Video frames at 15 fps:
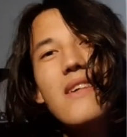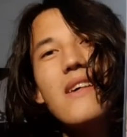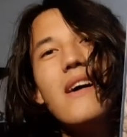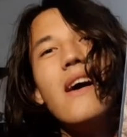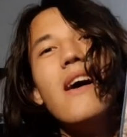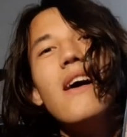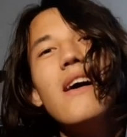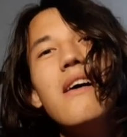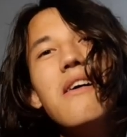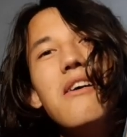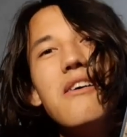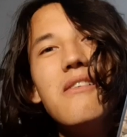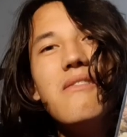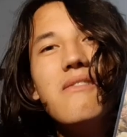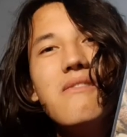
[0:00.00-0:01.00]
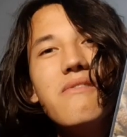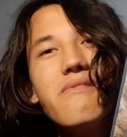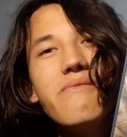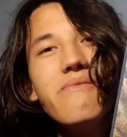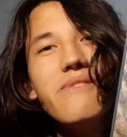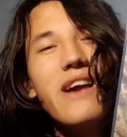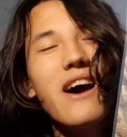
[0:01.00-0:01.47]

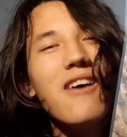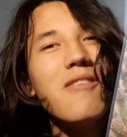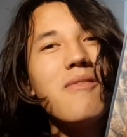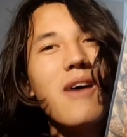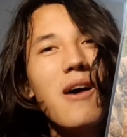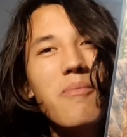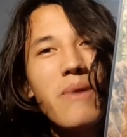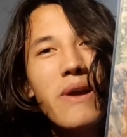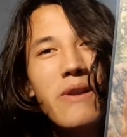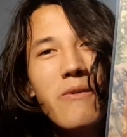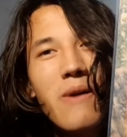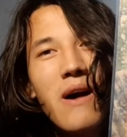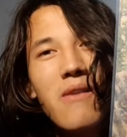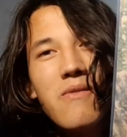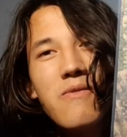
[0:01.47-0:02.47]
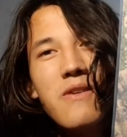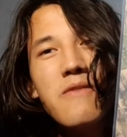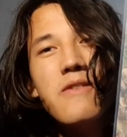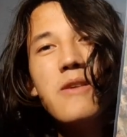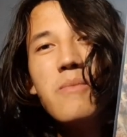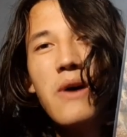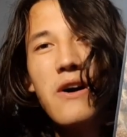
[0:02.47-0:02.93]
Yeah, I paid around
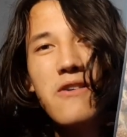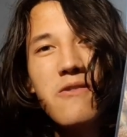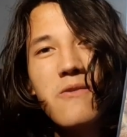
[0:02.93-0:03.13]
$50